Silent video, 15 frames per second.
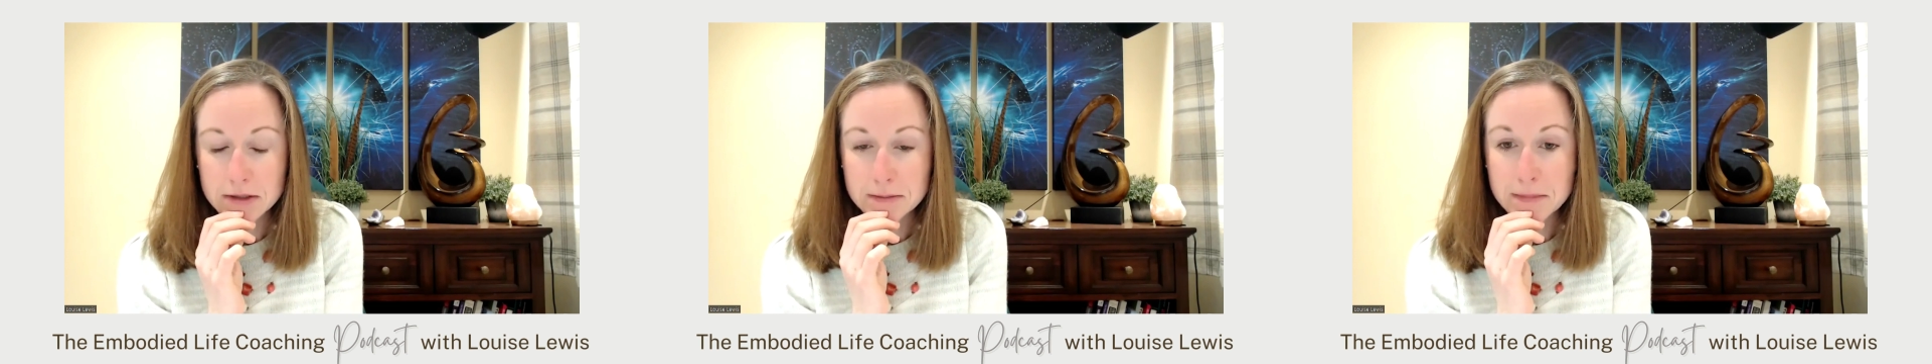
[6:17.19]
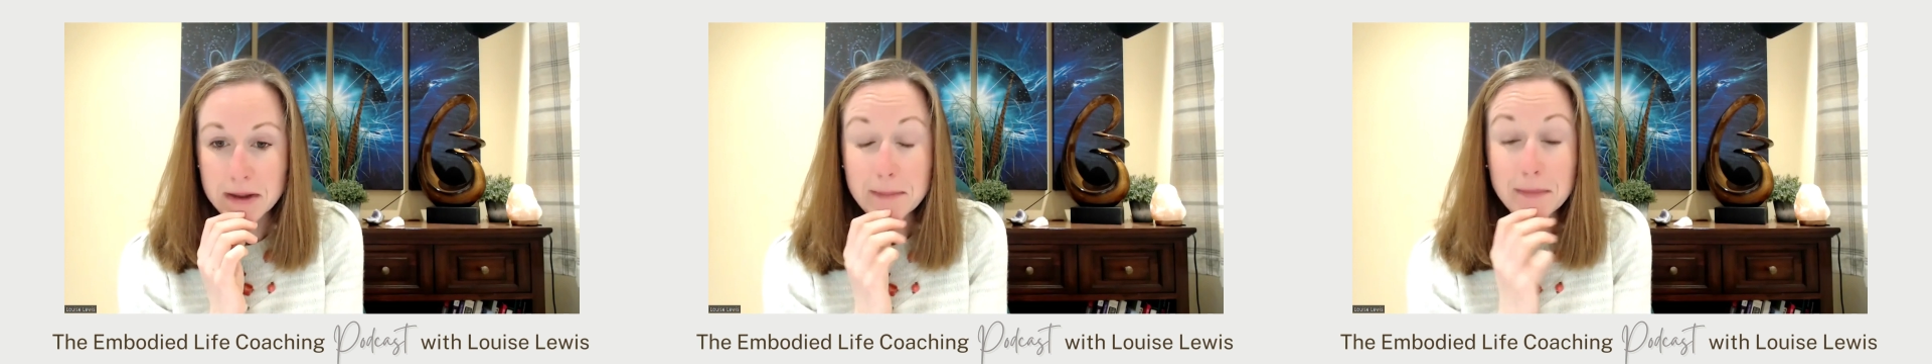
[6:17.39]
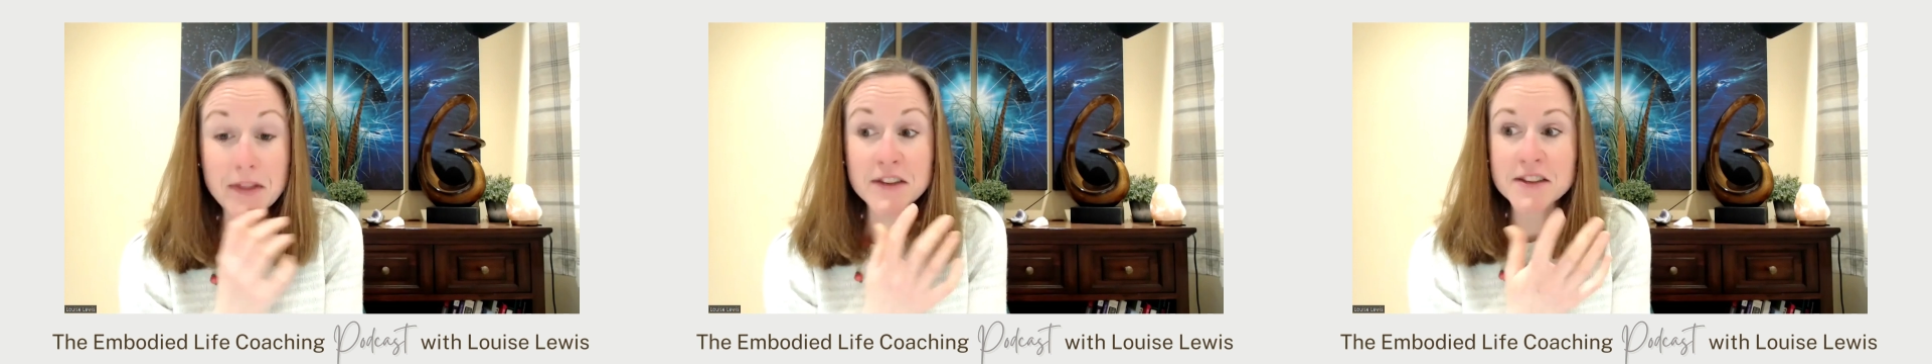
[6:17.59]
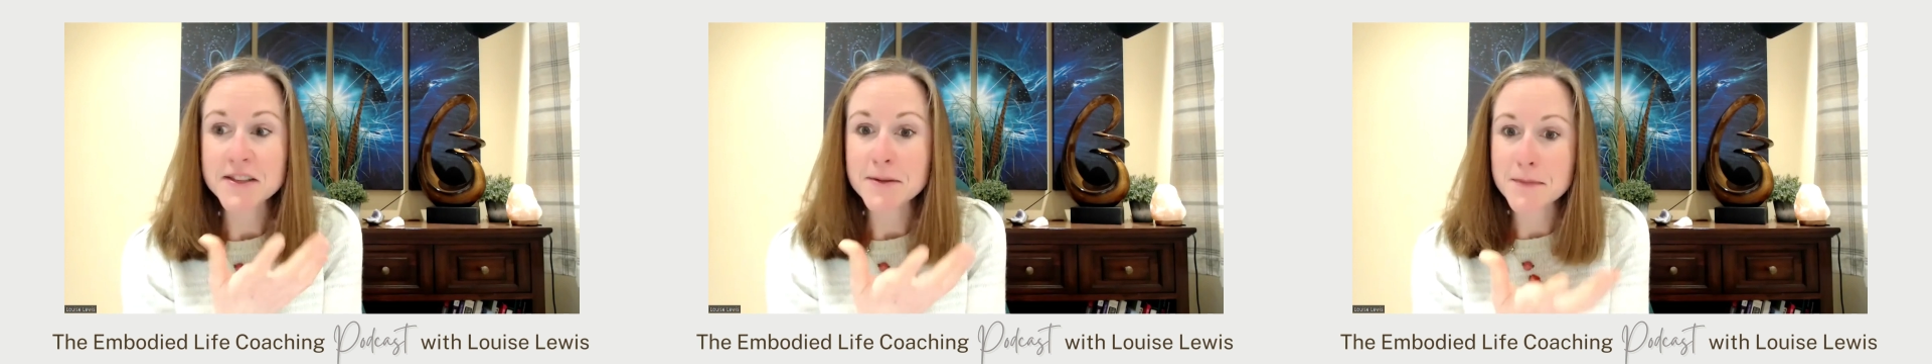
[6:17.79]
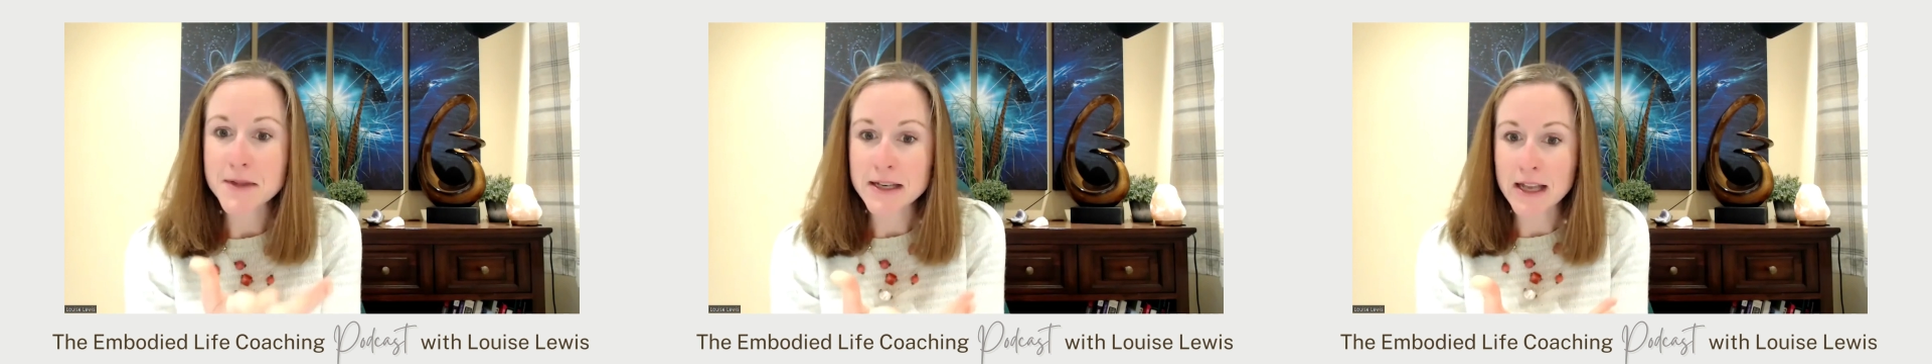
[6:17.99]
Maybe there's
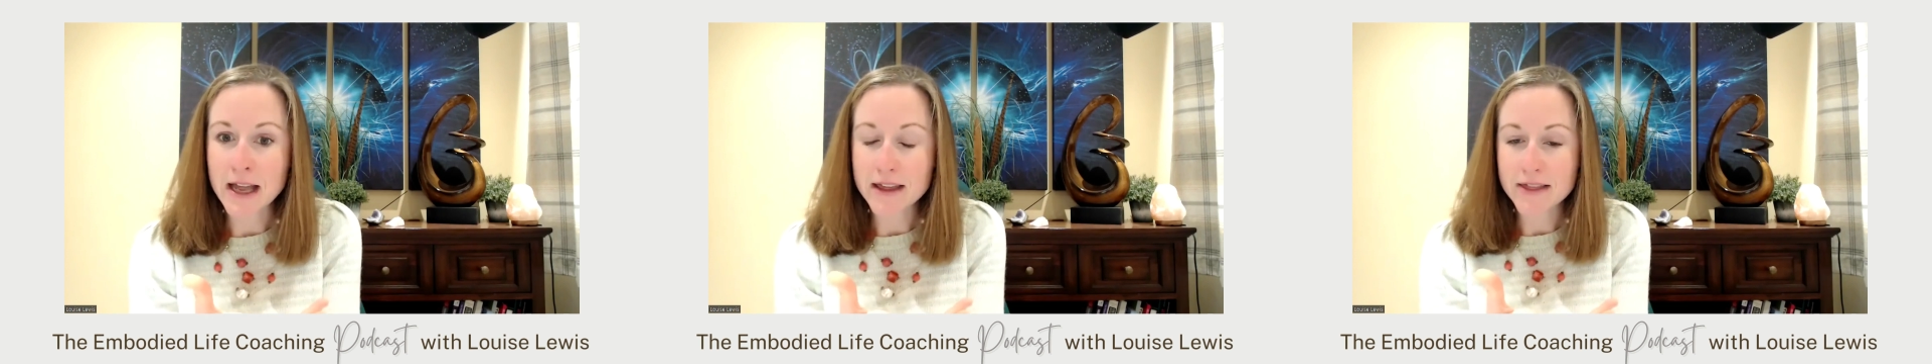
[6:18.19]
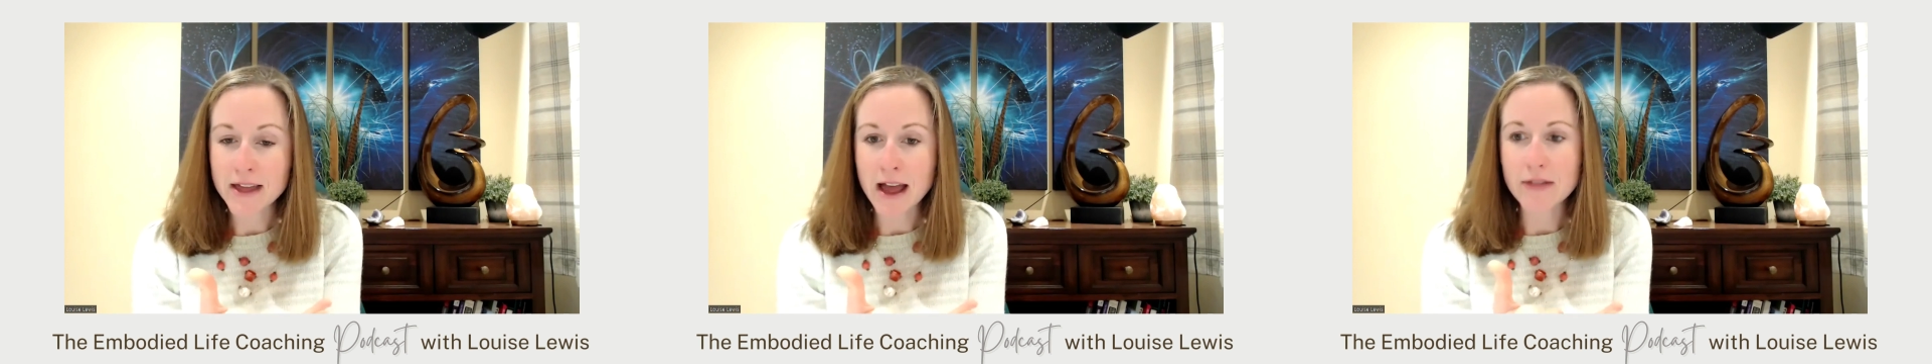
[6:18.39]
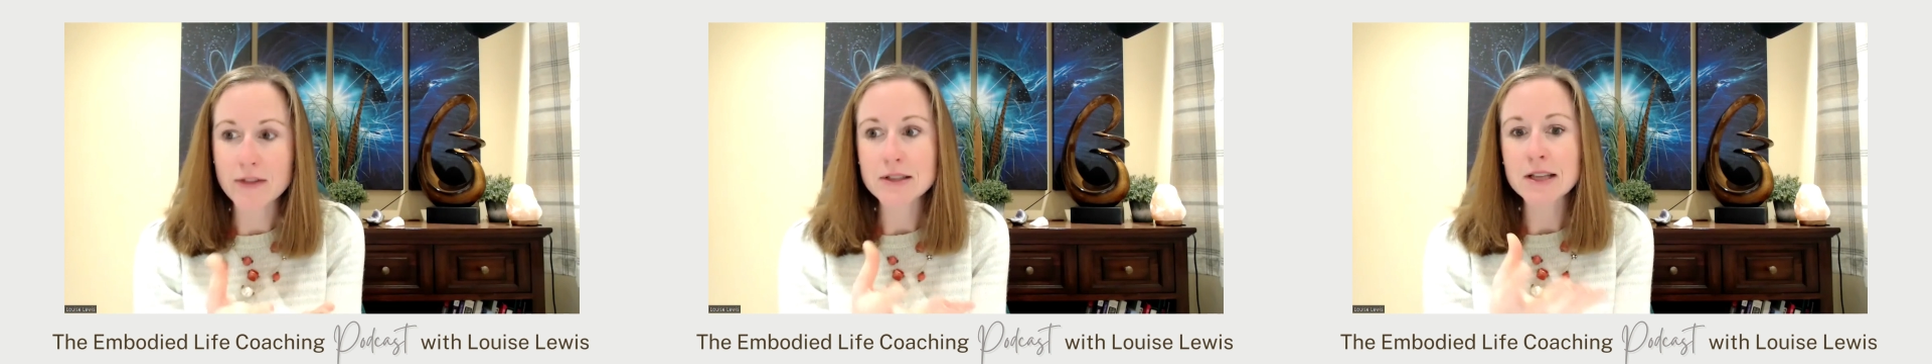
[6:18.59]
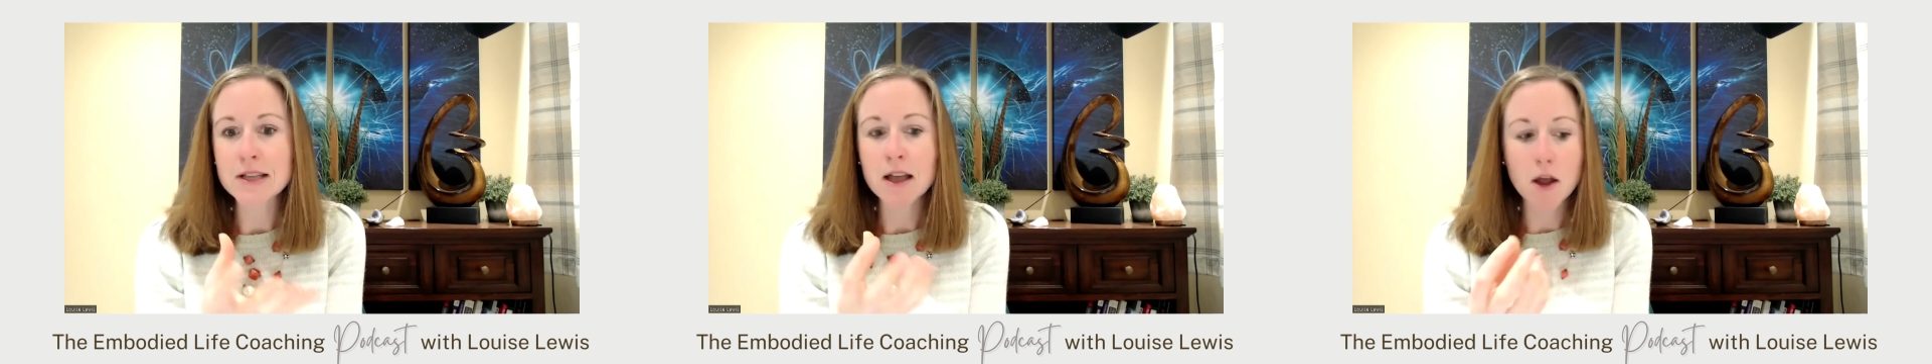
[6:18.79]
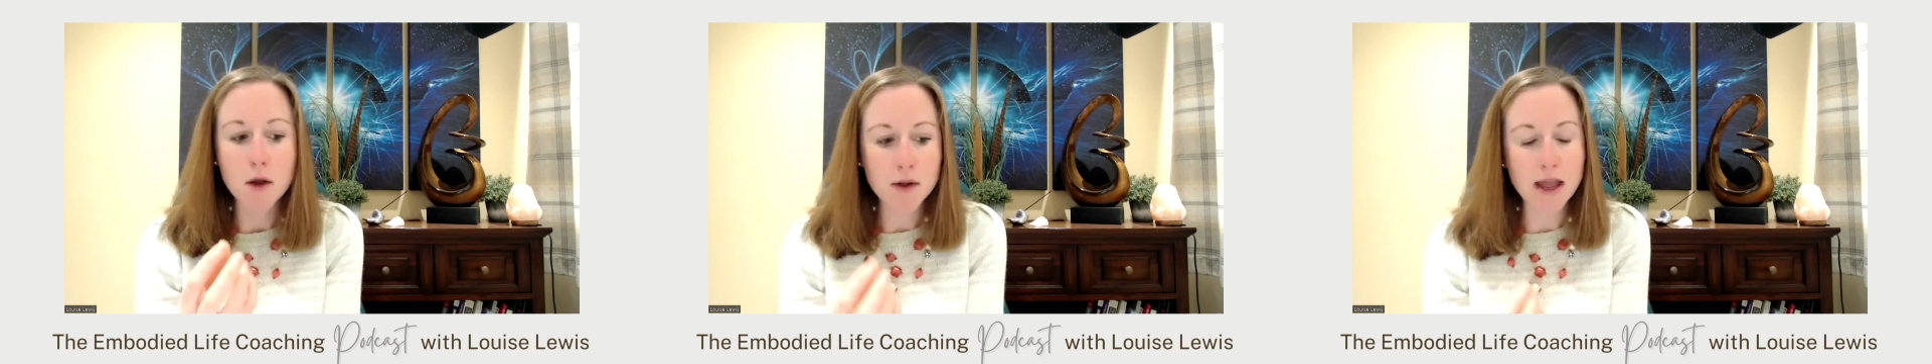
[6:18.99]
something like that that's
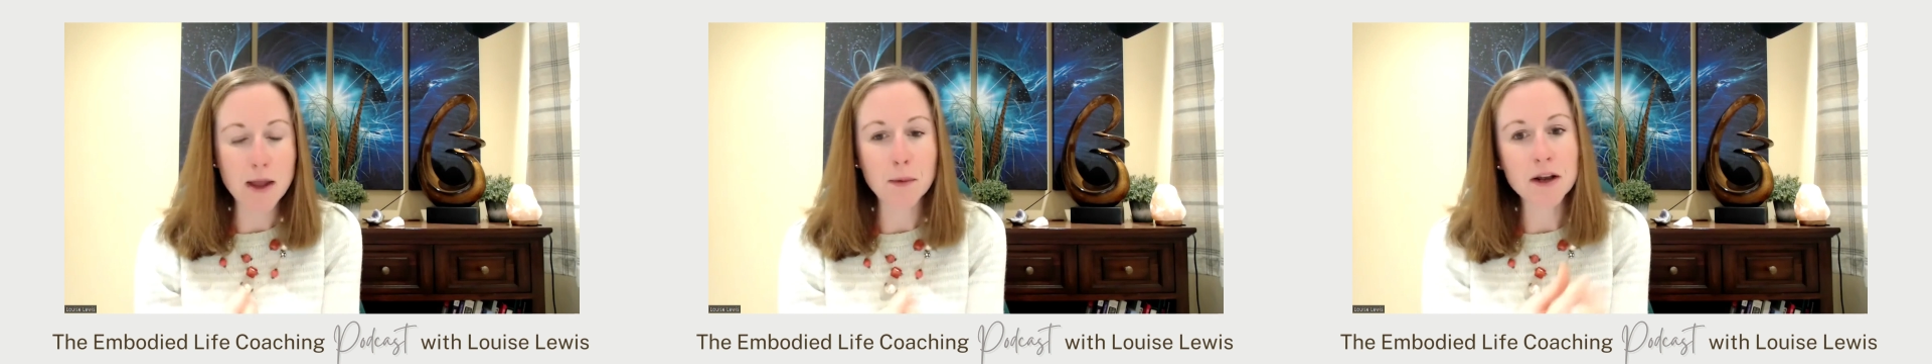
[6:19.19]
like, okay,